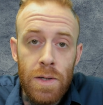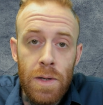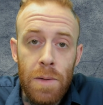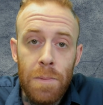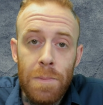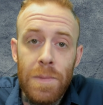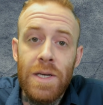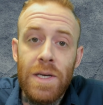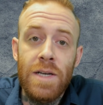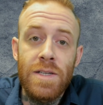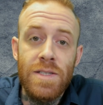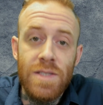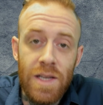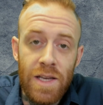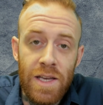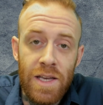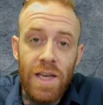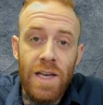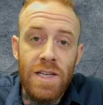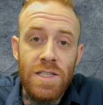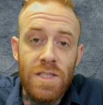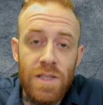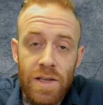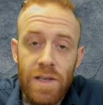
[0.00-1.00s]
Because the
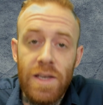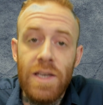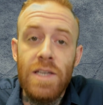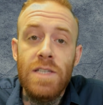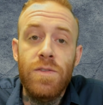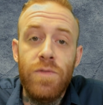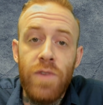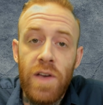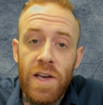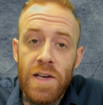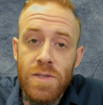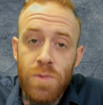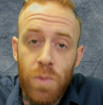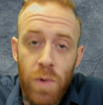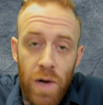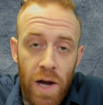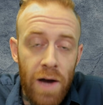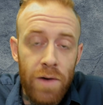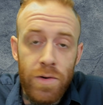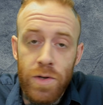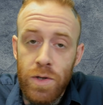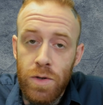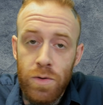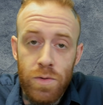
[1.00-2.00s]
ESV is what
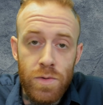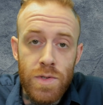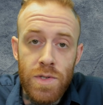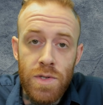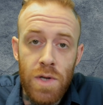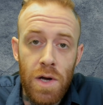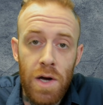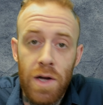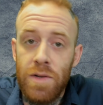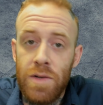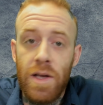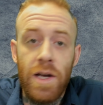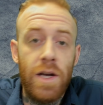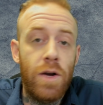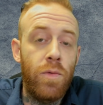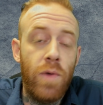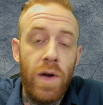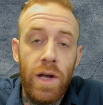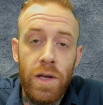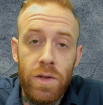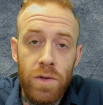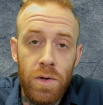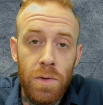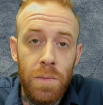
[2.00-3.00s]
I'll use on like a
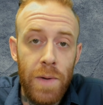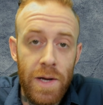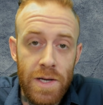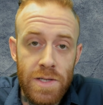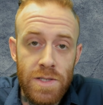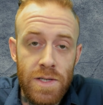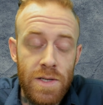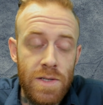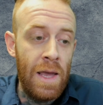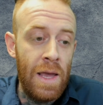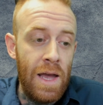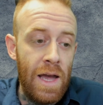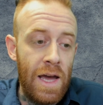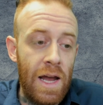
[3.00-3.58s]
regular basis.